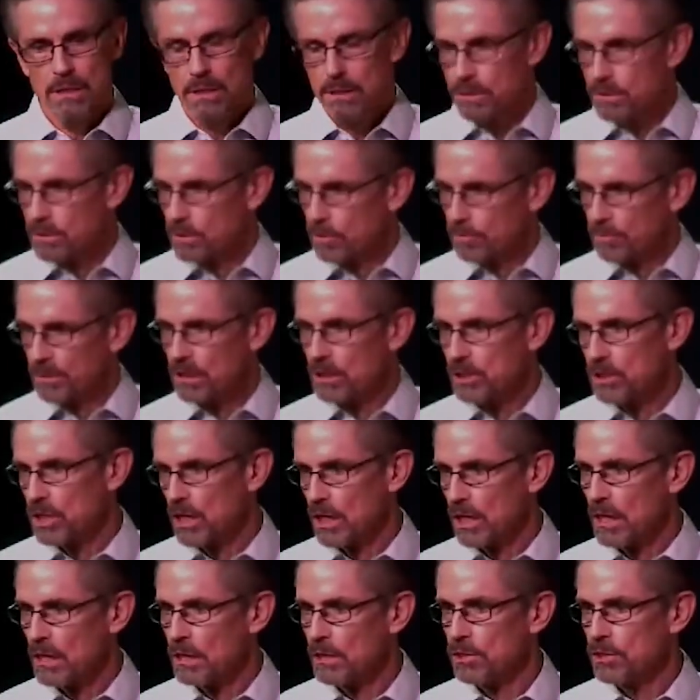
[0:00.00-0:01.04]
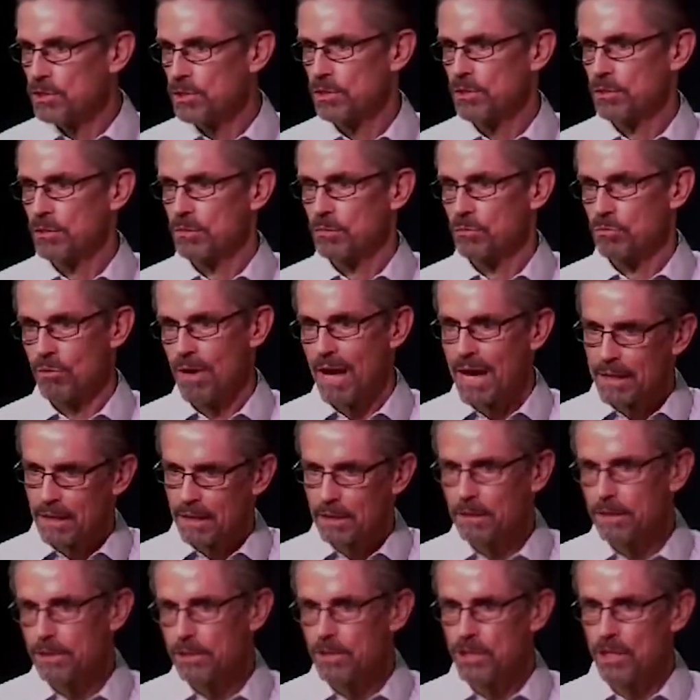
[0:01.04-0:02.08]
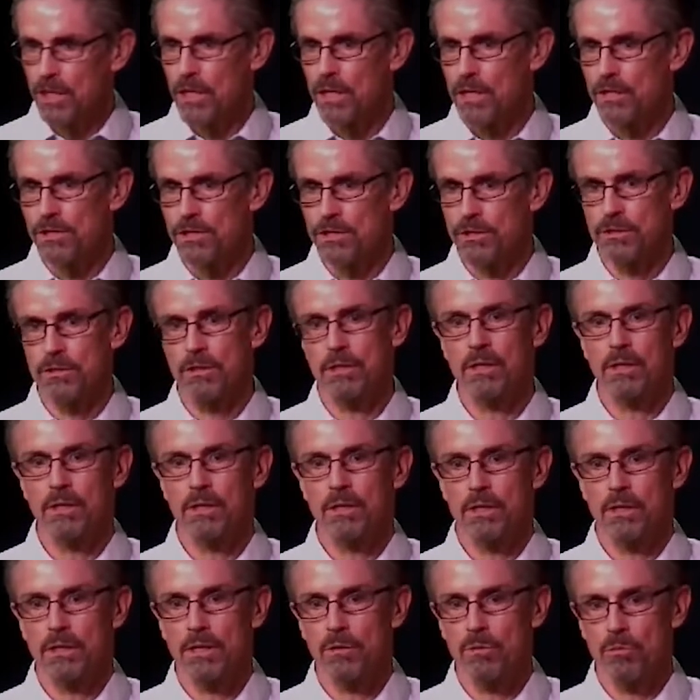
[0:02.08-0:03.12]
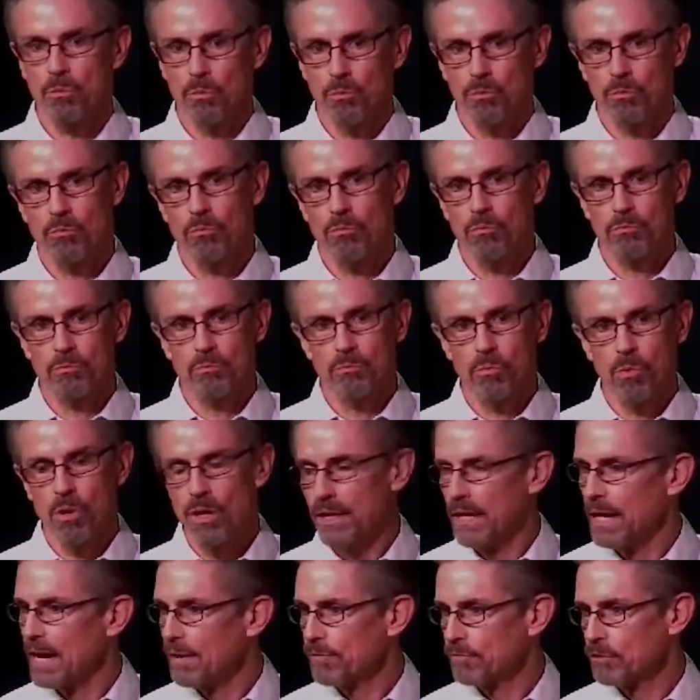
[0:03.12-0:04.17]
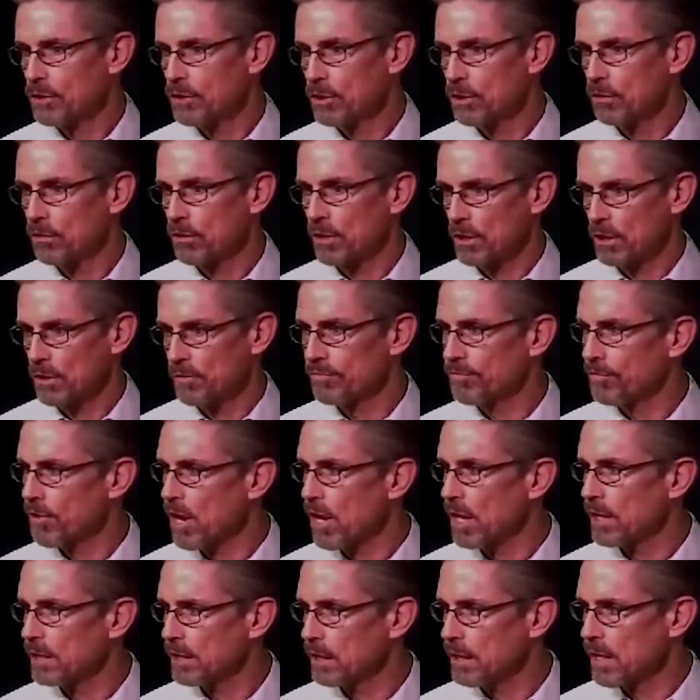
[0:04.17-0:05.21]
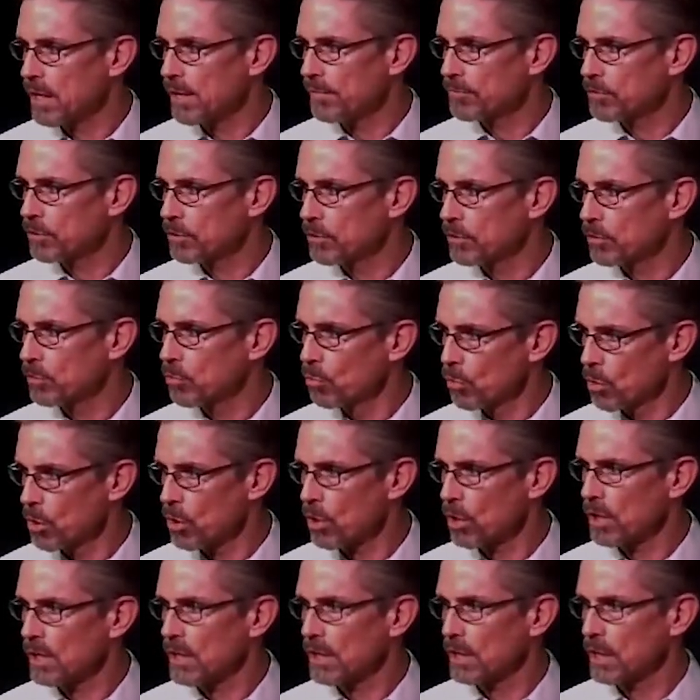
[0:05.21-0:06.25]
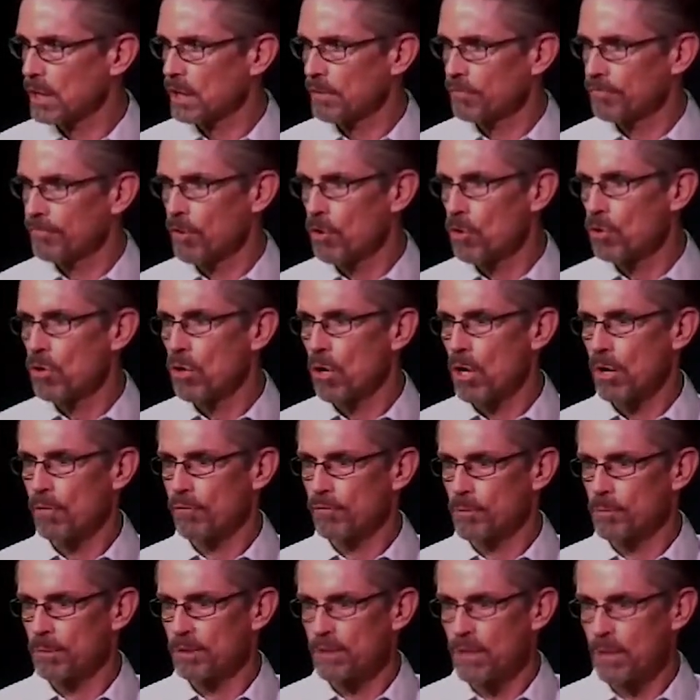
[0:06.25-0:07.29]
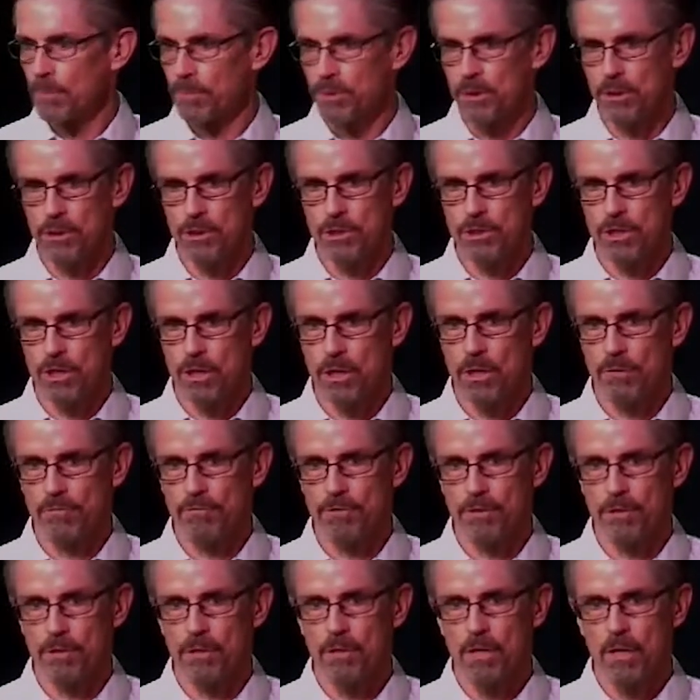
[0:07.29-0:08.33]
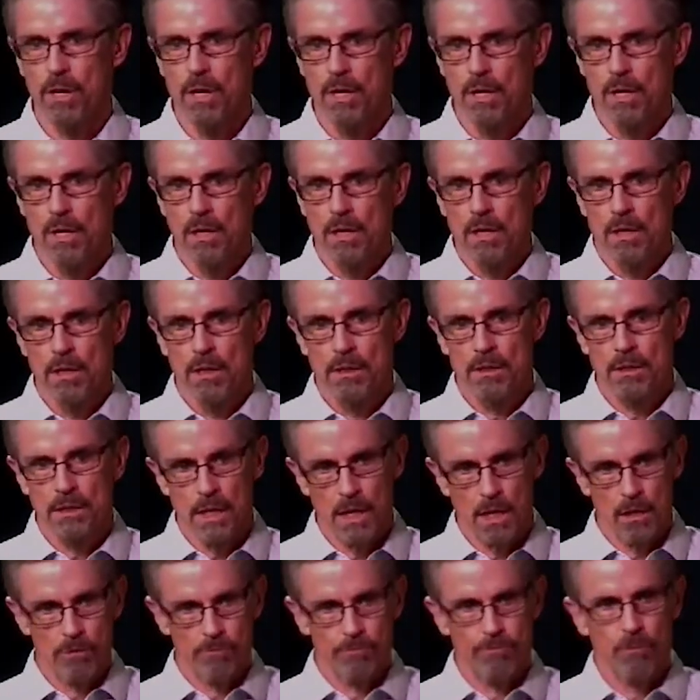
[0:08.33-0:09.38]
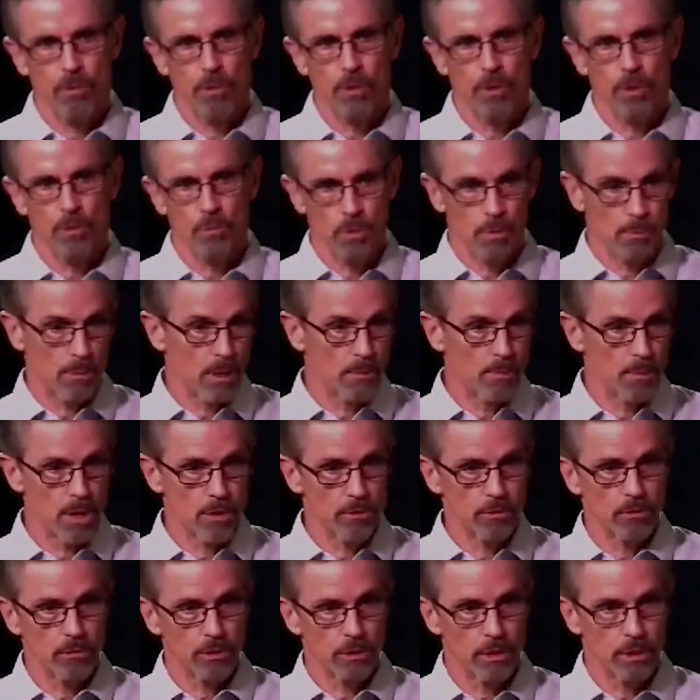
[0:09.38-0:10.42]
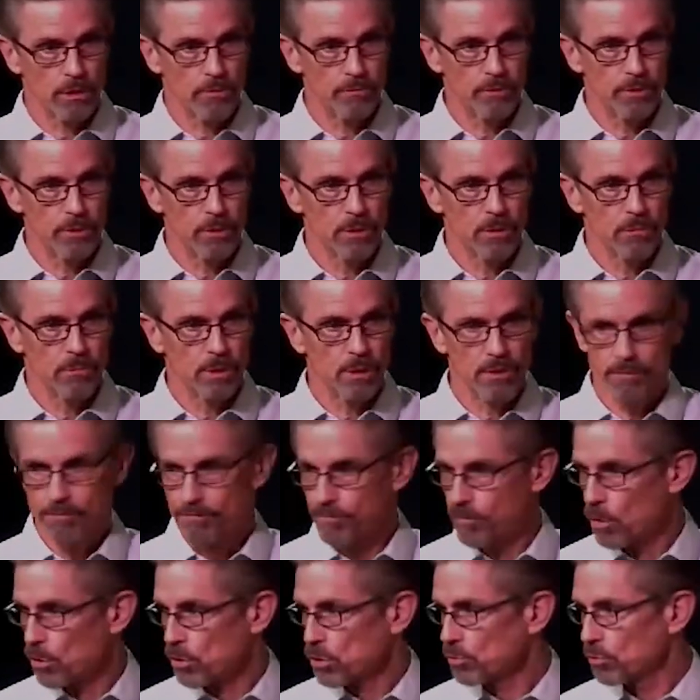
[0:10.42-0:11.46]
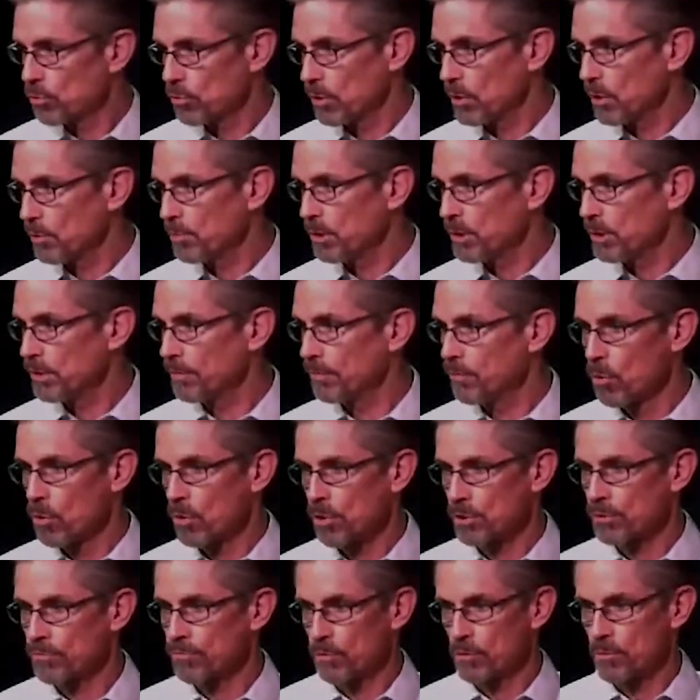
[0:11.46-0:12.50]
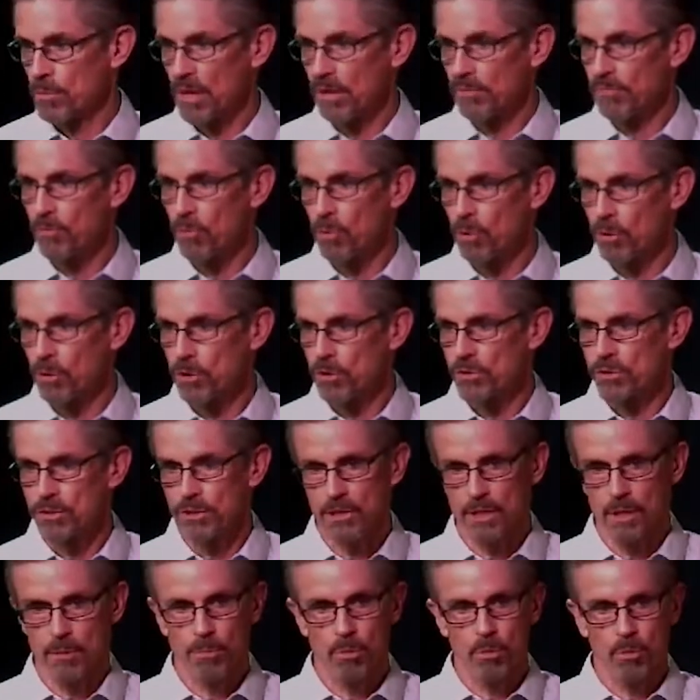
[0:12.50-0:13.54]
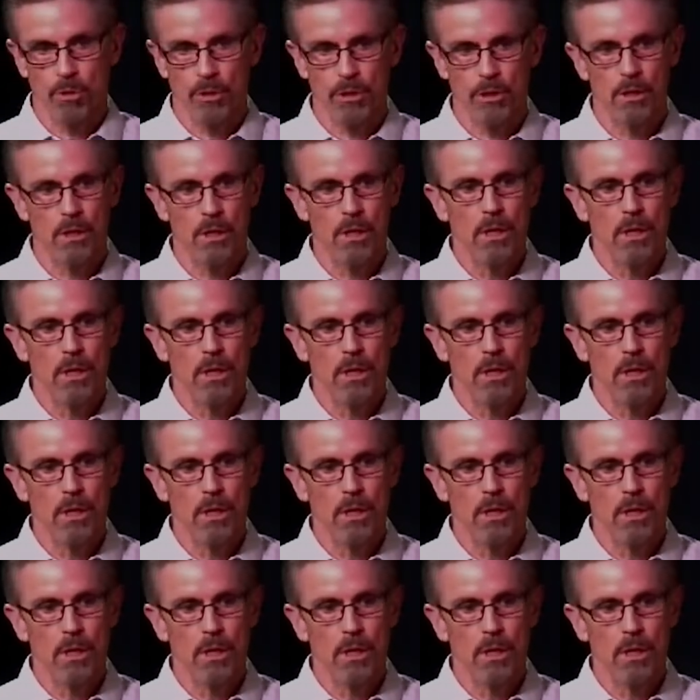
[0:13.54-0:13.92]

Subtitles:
something changed, radically changed. One afternoon on a Friday after work, I got a phone call from a deputy sheriff in California where my mother lived. My folks had been divorced for about 4 years at that point.